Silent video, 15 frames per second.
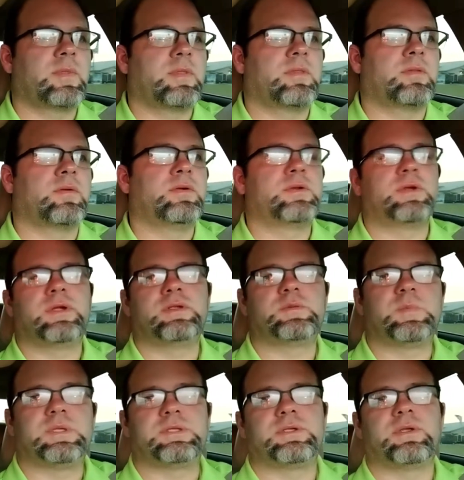through
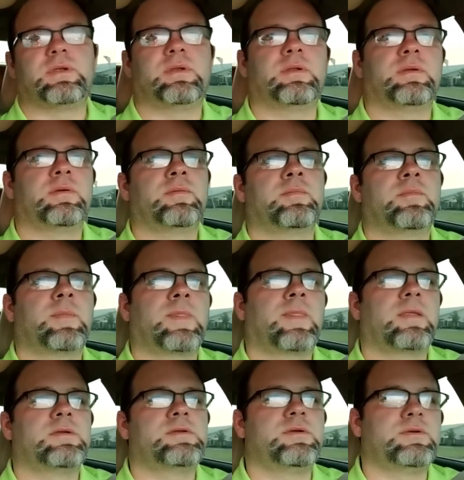transmission
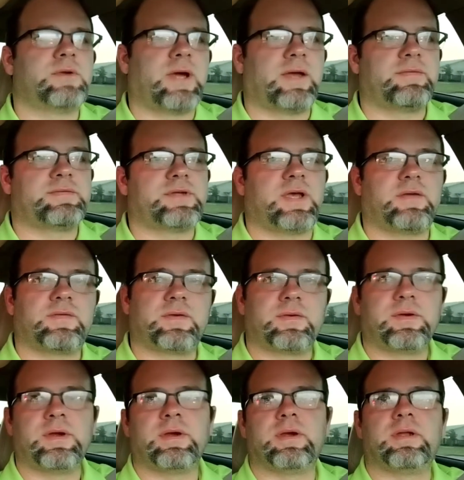to drive shaft to
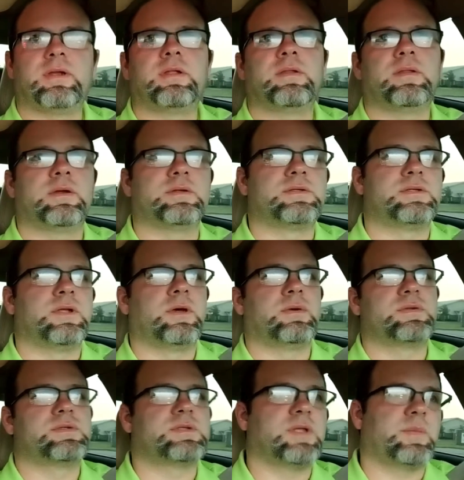rear end. There's no
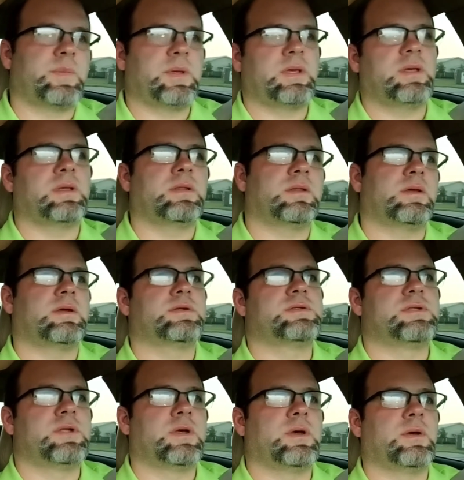slipping,
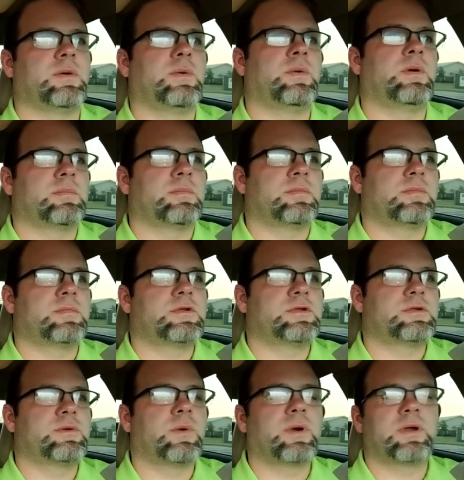there's no
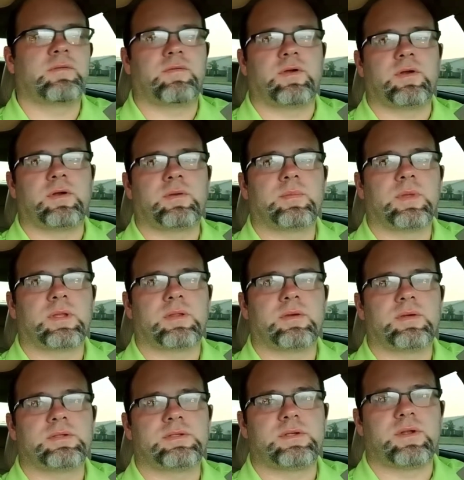torque converter like there
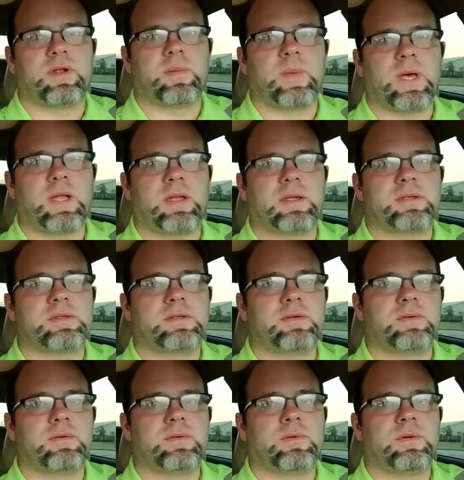is in an automatic
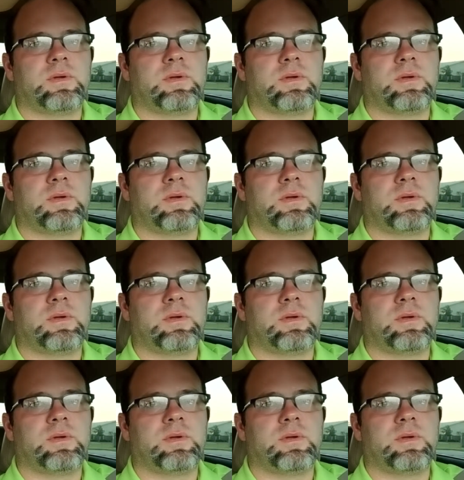to